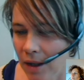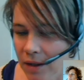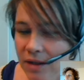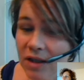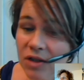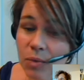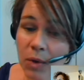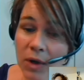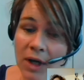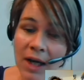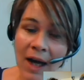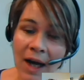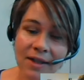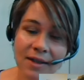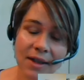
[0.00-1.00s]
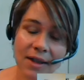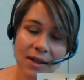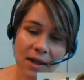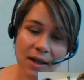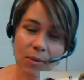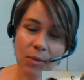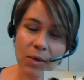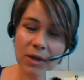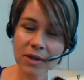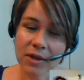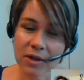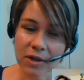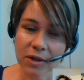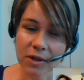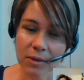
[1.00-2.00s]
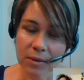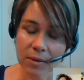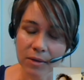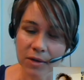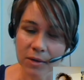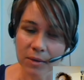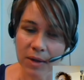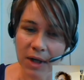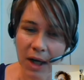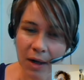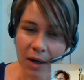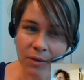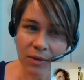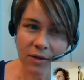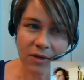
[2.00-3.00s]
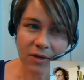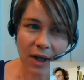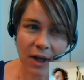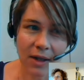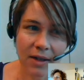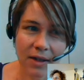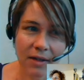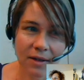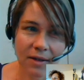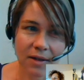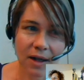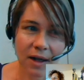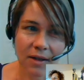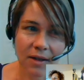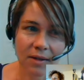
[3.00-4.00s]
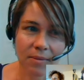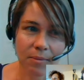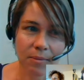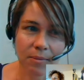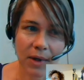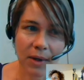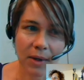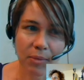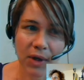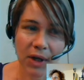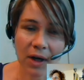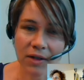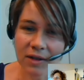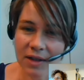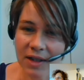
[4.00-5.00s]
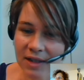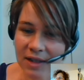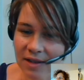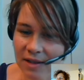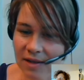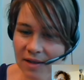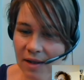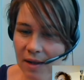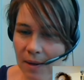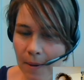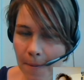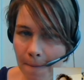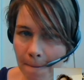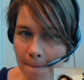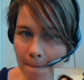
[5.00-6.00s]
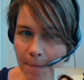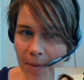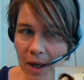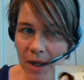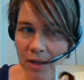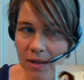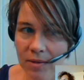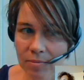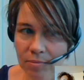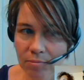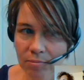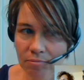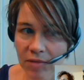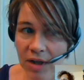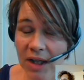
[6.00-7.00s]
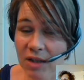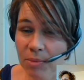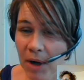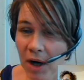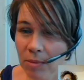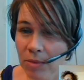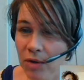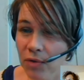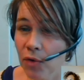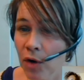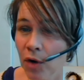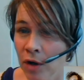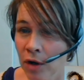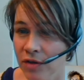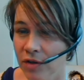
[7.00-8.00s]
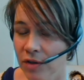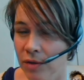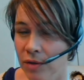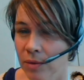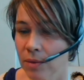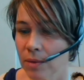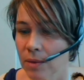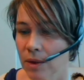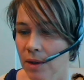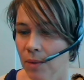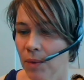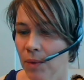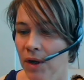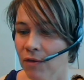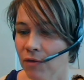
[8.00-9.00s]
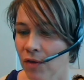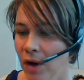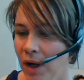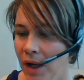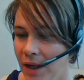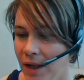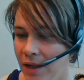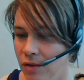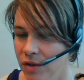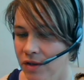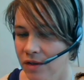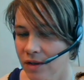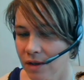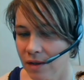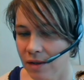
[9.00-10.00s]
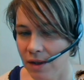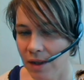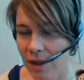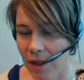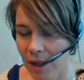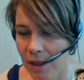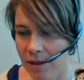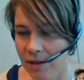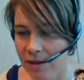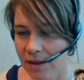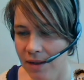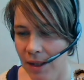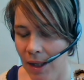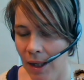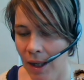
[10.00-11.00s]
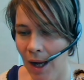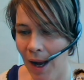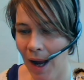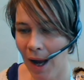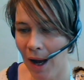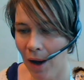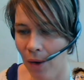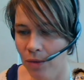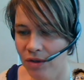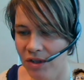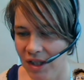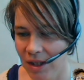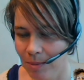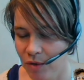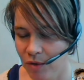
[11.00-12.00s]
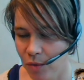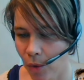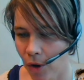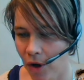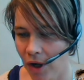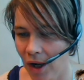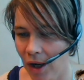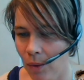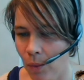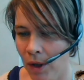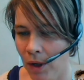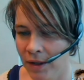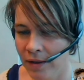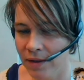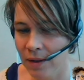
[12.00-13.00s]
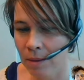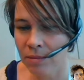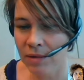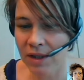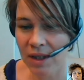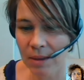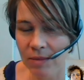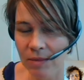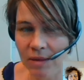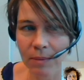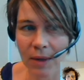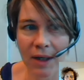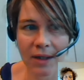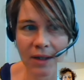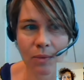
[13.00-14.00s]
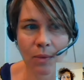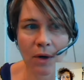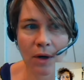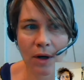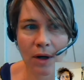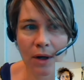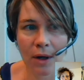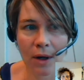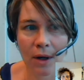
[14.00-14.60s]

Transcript: There's one last thing that I wanted to announce, and this is that because this is an experiment for us too, we are very interested in seeing how teams work and why some teams might work